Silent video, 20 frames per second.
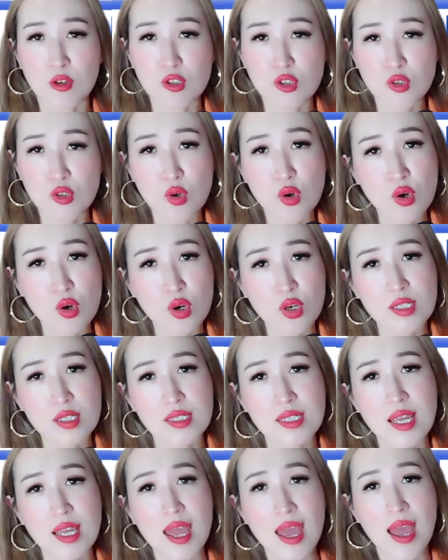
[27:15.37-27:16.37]

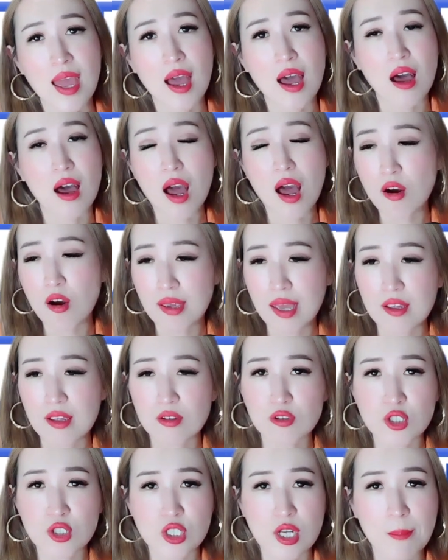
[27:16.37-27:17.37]
swords? How can
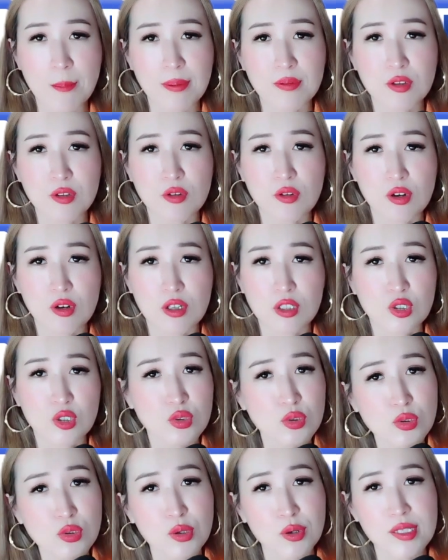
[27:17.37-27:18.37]
you sharpen your
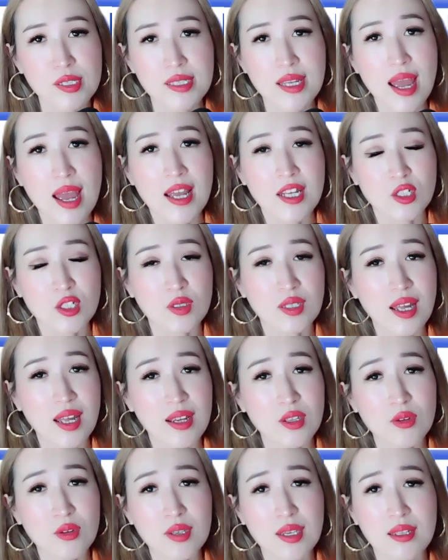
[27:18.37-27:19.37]
tools so
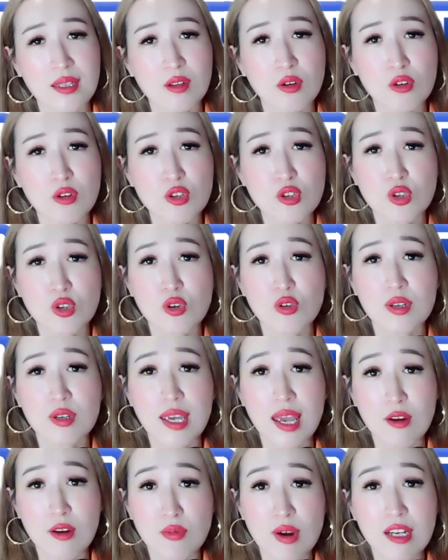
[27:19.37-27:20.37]
that you can also
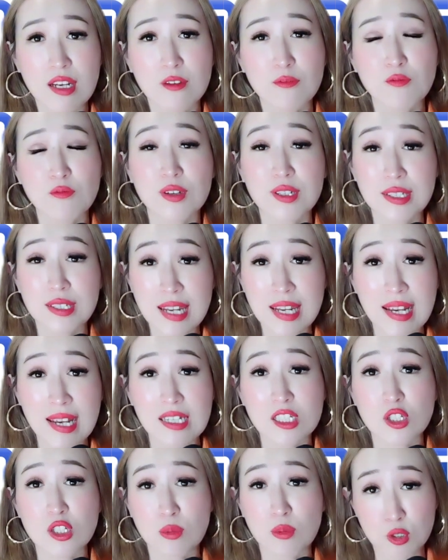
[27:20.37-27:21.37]
get ready for
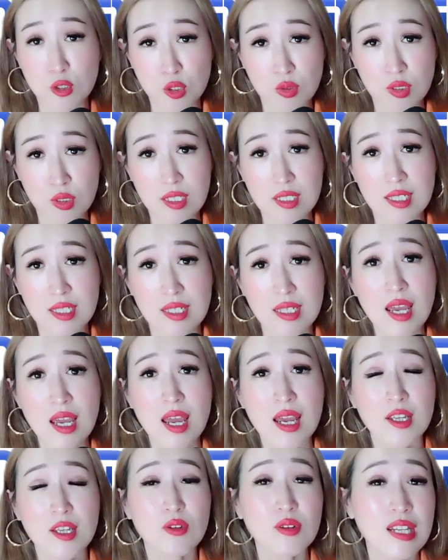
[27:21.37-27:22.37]
next opportunity?
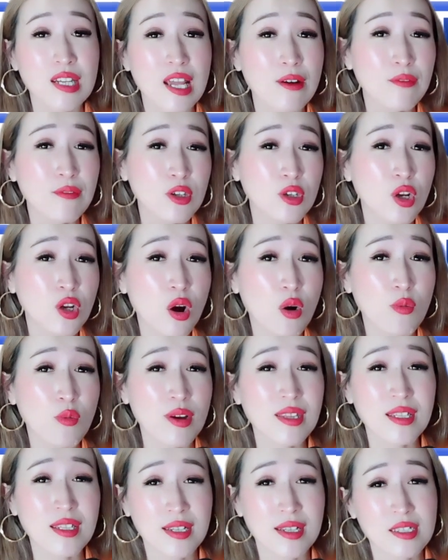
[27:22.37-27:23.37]
You never know
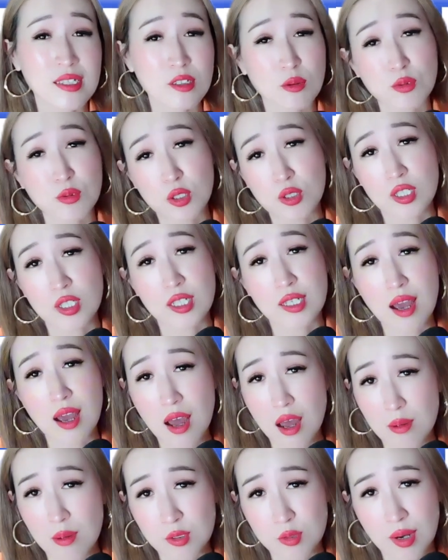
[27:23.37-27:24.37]
when the next opportunity
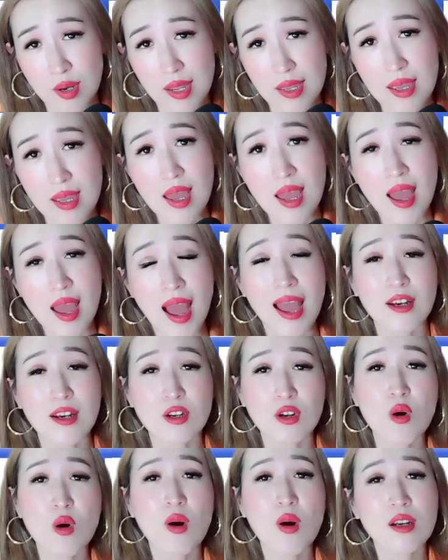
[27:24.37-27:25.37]
comes, right? I
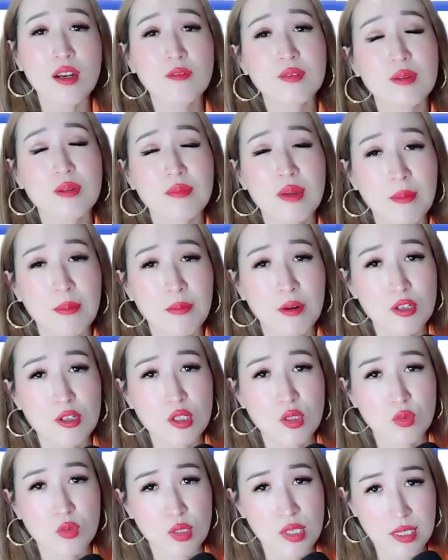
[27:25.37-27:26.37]
know one of the
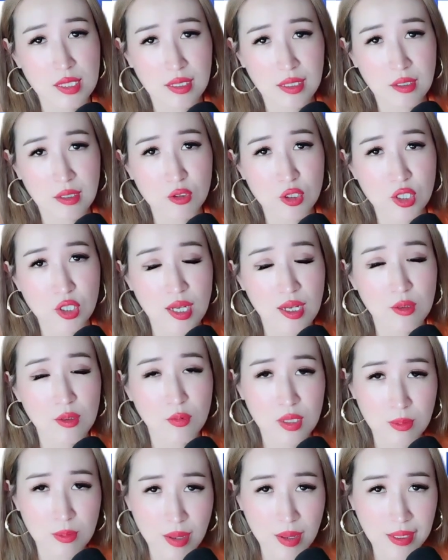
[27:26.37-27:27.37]
members recently who shared
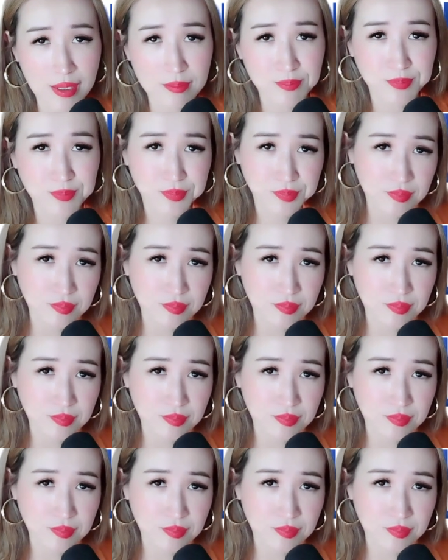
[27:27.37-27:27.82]
with me